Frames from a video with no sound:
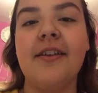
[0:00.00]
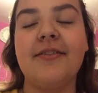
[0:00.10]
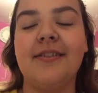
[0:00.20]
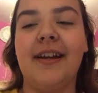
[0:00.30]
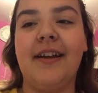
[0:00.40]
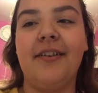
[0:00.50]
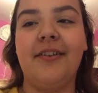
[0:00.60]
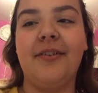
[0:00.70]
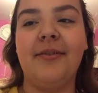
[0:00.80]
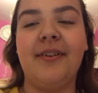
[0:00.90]
So yeah, I don't
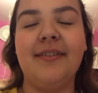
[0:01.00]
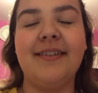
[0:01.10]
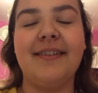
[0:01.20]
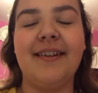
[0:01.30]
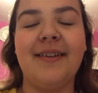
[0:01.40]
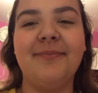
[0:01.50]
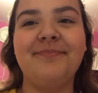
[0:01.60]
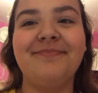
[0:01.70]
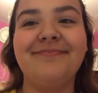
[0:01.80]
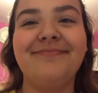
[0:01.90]
know what else to say,
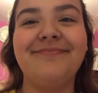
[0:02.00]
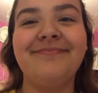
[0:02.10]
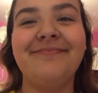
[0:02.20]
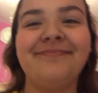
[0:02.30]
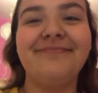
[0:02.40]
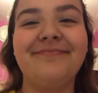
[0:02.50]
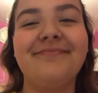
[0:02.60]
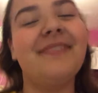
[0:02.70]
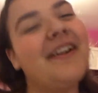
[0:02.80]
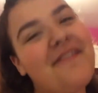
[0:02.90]

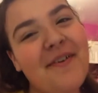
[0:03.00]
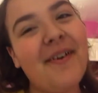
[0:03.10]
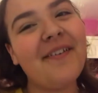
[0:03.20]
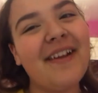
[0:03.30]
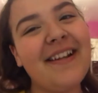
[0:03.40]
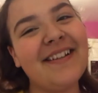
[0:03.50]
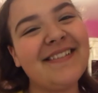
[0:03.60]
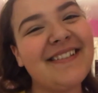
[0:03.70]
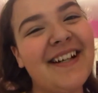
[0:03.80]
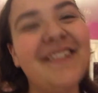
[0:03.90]
but I have to go get ready,
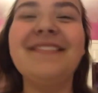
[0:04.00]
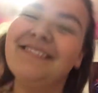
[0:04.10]
so.